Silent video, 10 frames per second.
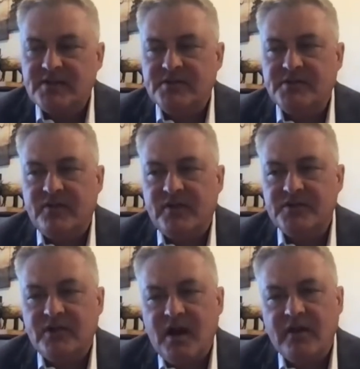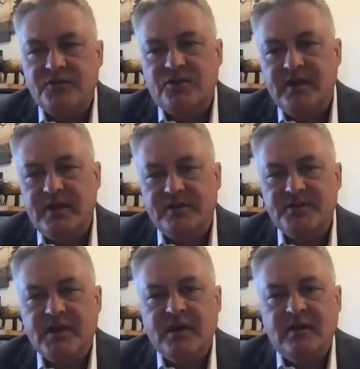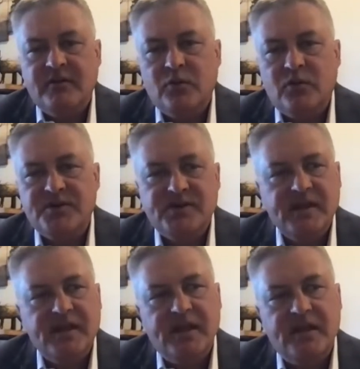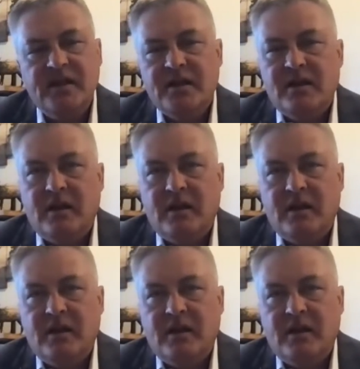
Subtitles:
And so there's a lot of trends that we're seeing